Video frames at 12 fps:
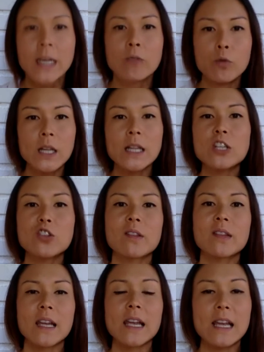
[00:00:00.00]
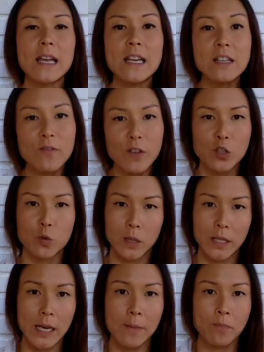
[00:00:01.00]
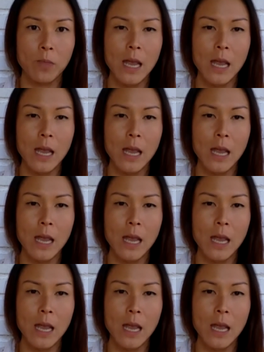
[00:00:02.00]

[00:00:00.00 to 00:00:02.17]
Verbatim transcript: really just think individually.